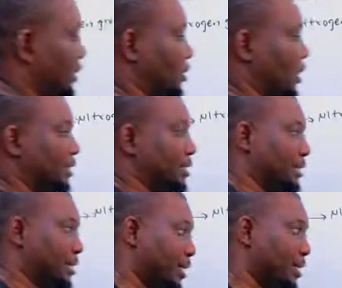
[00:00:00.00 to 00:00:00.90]

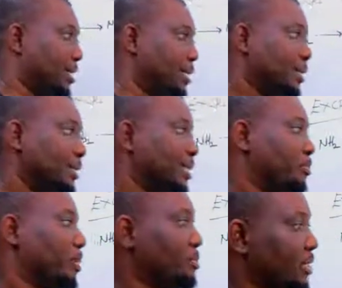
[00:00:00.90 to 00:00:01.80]
genolysis here
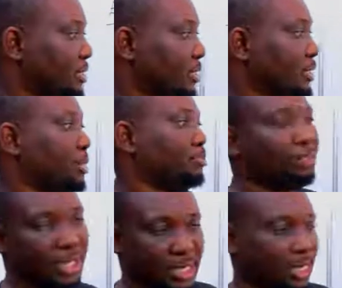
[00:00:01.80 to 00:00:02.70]
simply means it's a
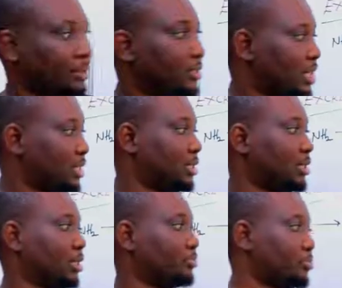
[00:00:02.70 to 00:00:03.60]
breakdown.
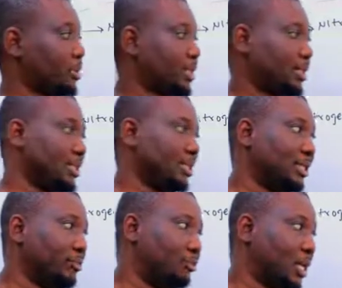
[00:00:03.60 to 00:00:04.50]
This process
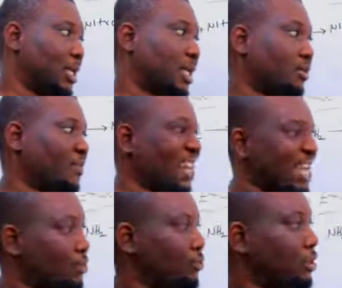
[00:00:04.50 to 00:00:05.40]
is a breakdown of
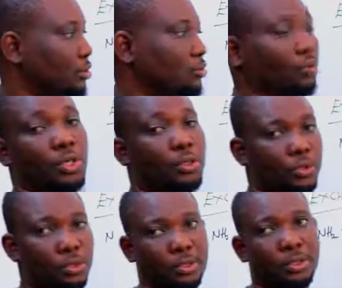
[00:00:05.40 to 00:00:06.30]
glycogen to
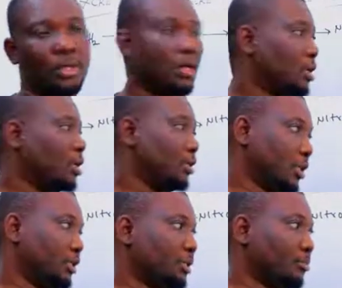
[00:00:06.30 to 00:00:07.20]
glucose.
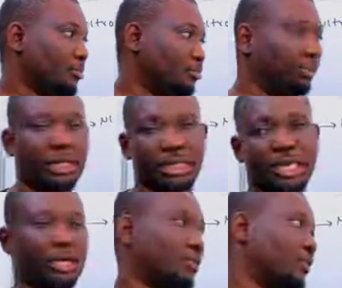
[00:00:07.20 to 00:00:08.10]
Yes,
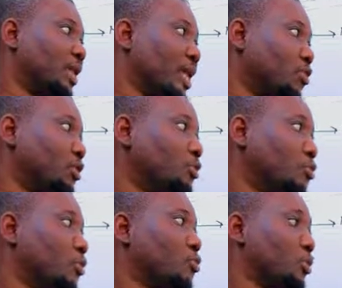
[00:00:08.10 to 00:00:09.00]
breakdown of glycogen to
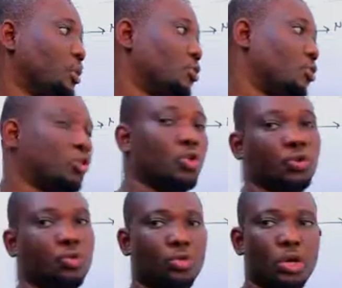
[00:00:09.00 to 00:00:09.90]
glucose is called
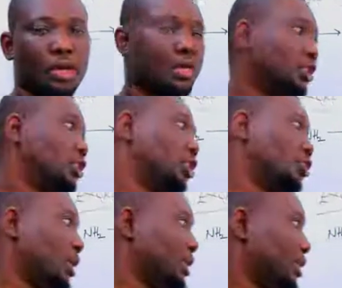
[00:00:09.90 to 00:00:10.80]

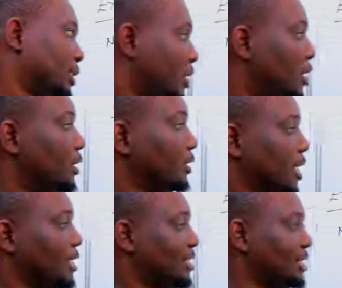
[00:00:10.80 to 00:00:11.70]
glucogenolysis.
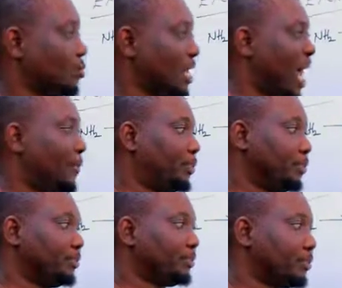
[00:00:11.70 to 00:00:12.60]
Okay, this is what
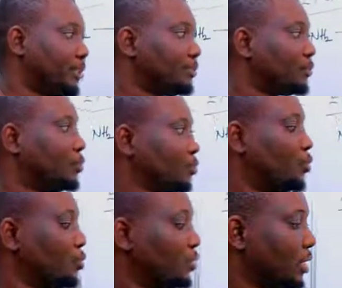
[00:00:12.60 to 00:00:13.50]
happened
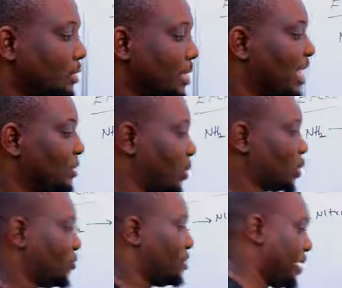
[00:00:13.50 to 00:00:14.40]
to this
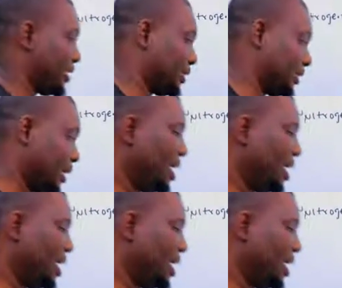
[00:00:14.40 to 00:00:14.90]
aspect of amino acid.